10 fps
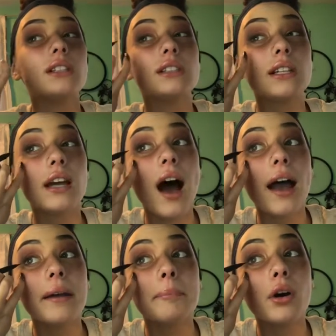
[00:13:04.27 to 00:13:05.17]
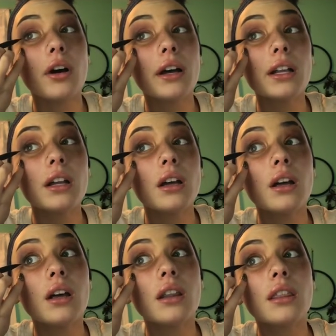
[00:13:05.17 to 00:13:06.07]
easy. I put
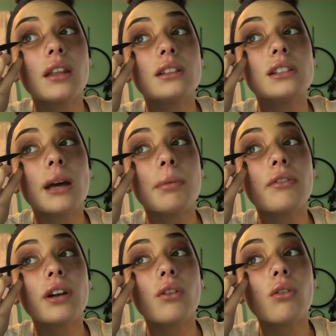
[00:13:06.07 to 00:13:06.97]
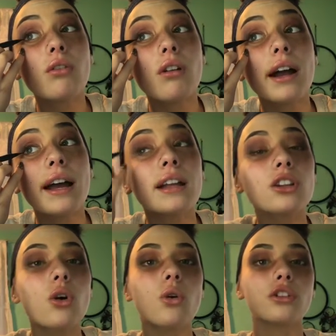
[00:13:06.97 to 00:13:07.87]
the tip of it right at
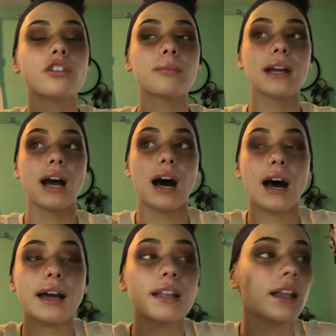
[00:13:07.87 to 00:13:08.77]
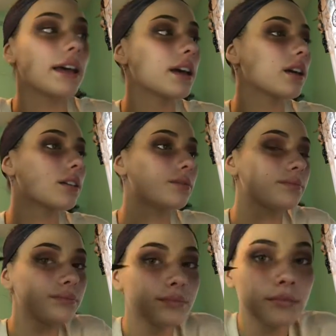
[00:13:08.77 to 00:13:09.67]
the corner of my eye. Like,
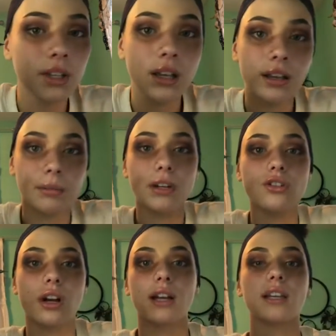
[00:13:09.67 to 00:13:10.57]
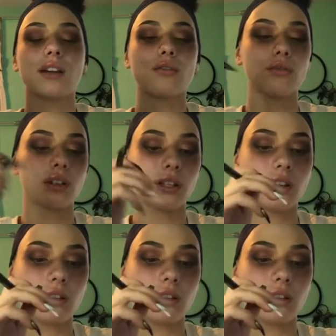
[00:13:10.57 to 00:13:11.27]
I'm gonna try and get really